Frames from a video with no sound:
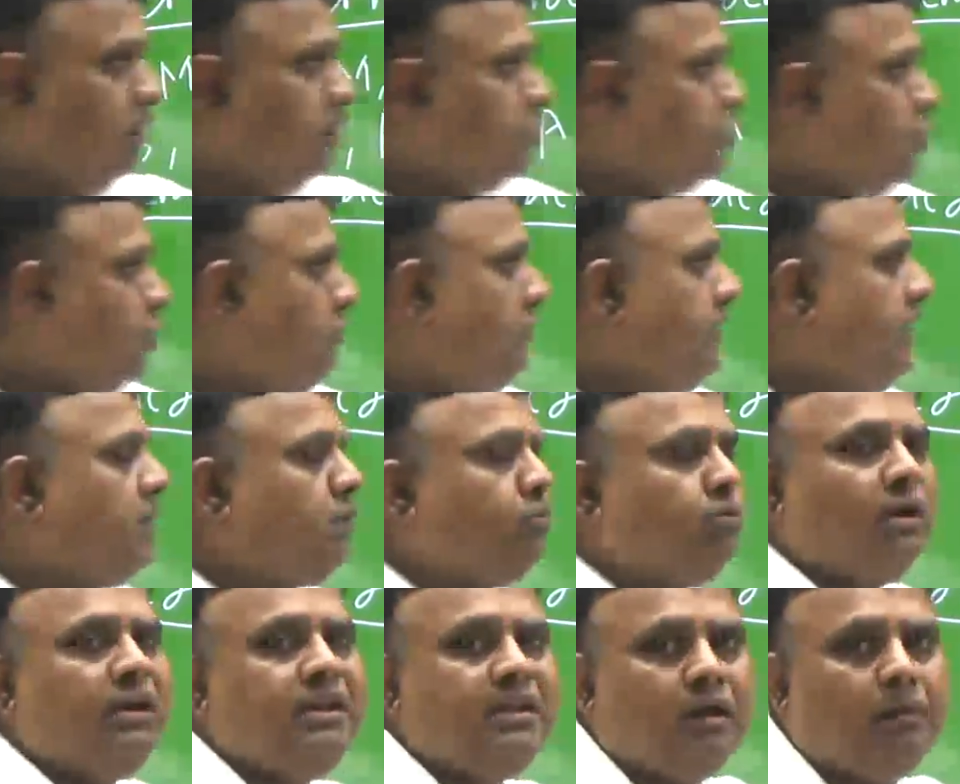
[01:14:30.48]
should be
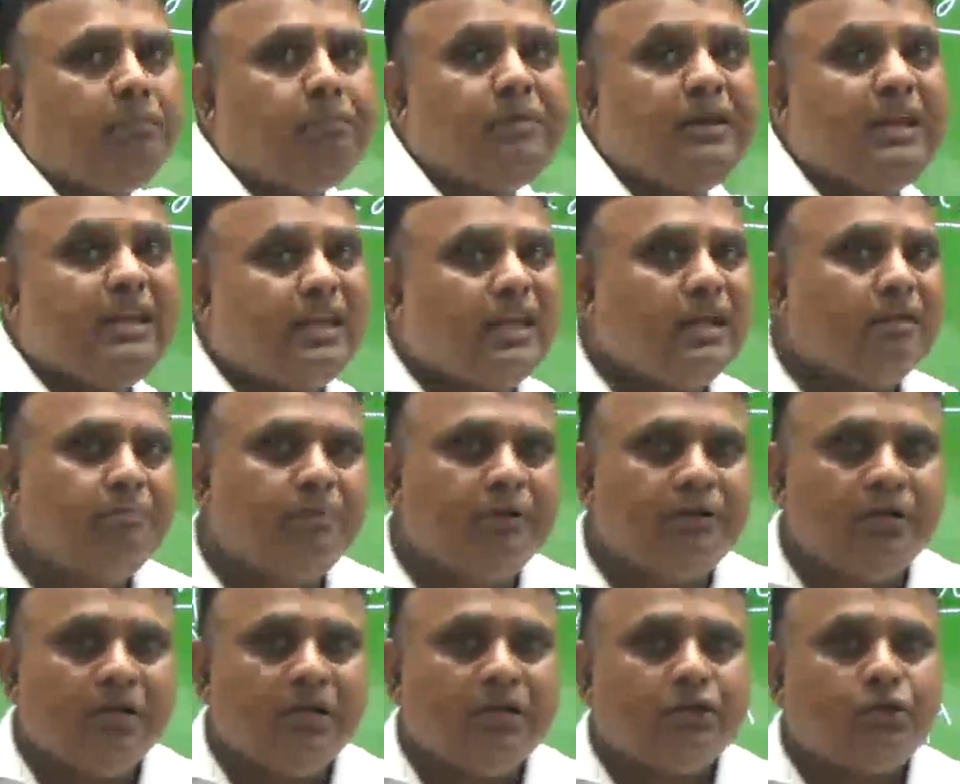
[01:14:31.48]
equally applicable
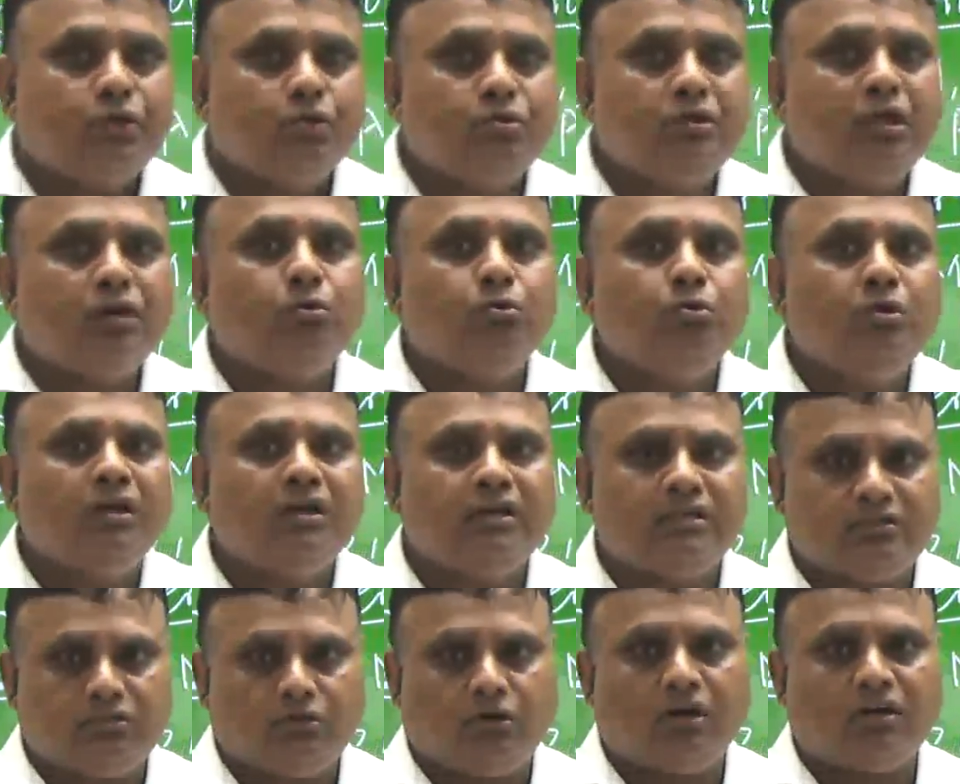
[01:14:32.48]
to the
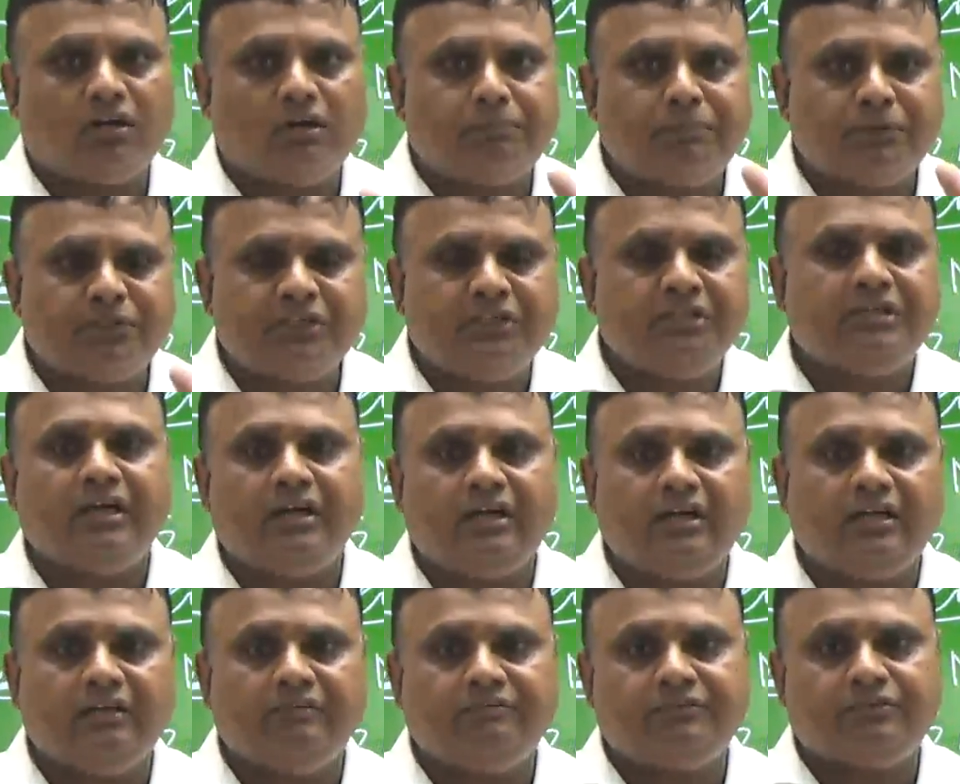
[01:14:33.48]
rulers or
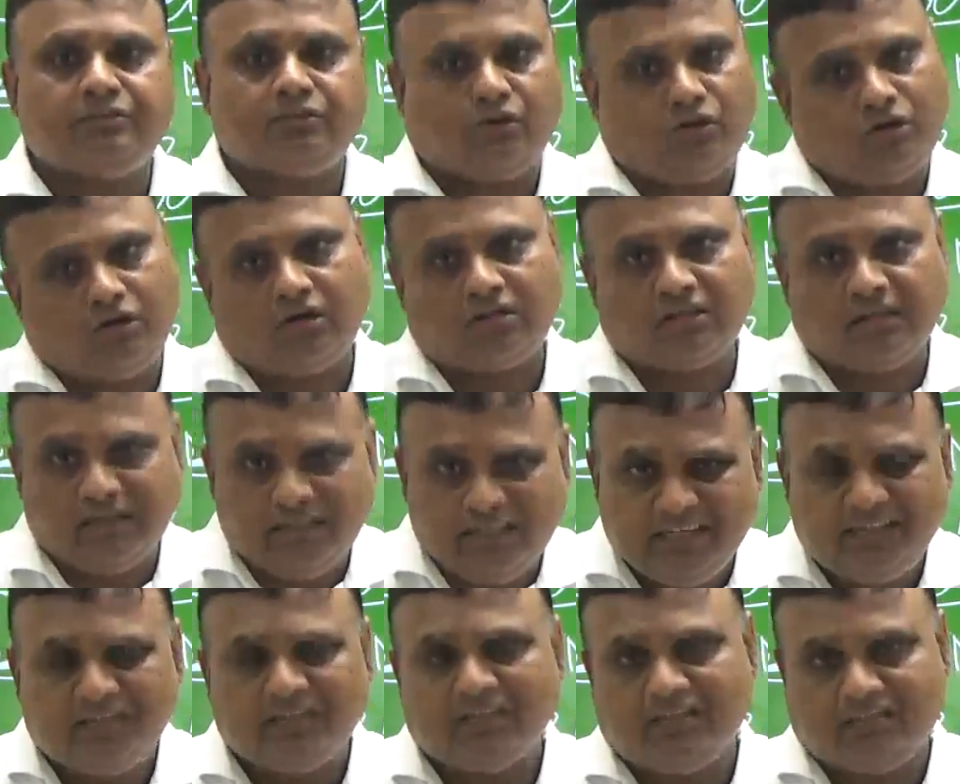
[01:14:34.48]
representatives or the
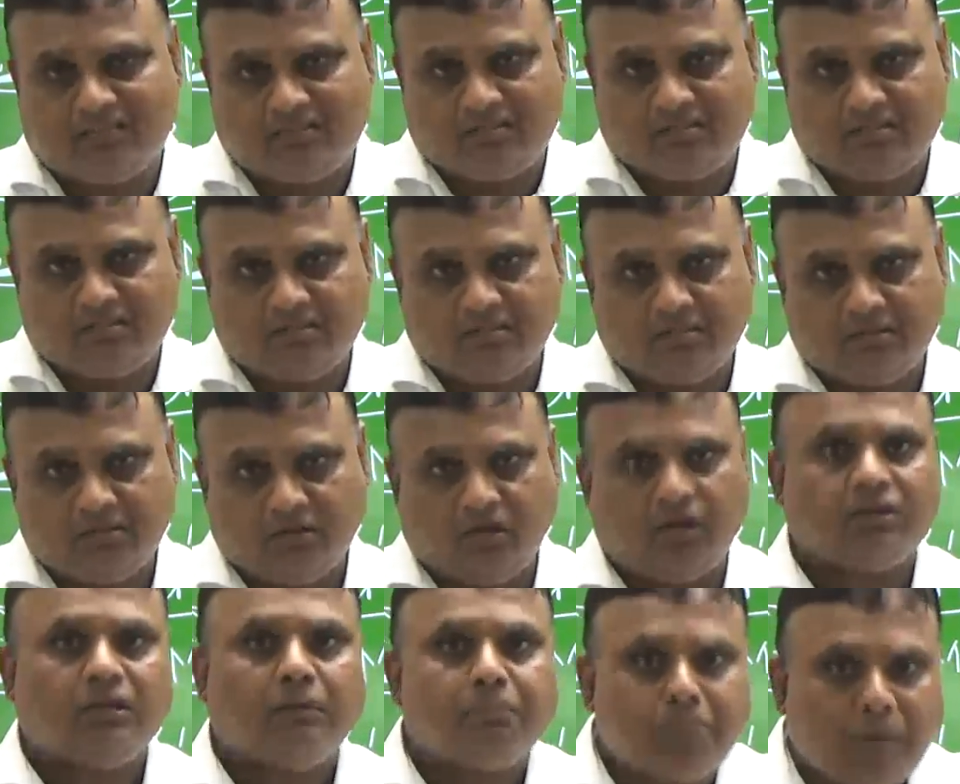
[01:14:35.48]
leaders or
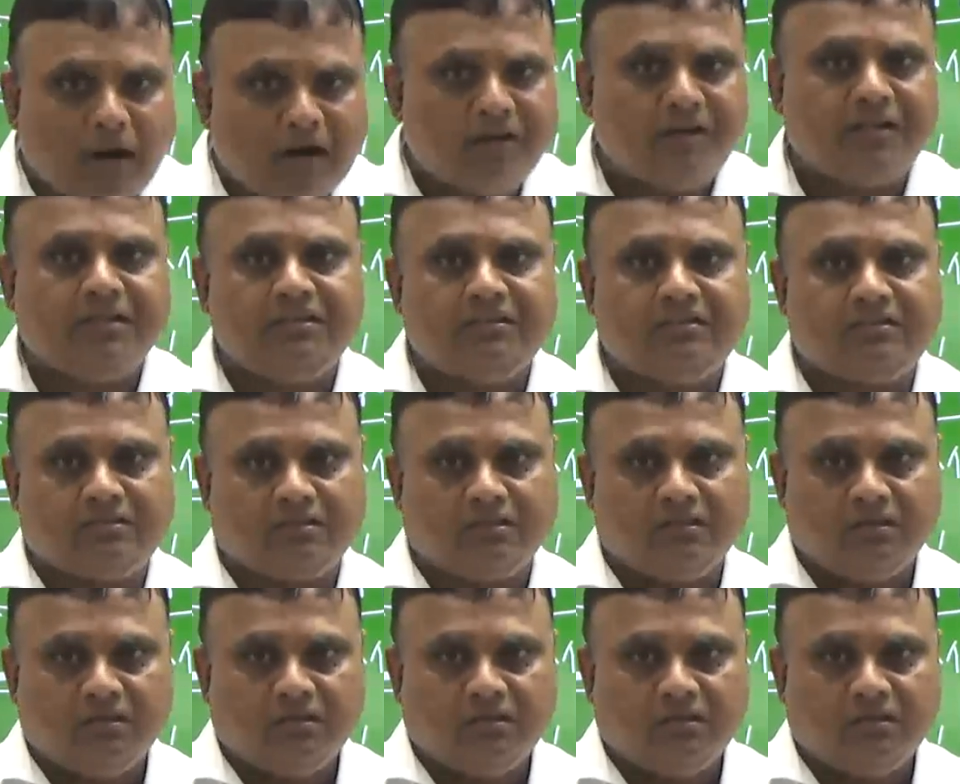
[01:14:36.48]
the parties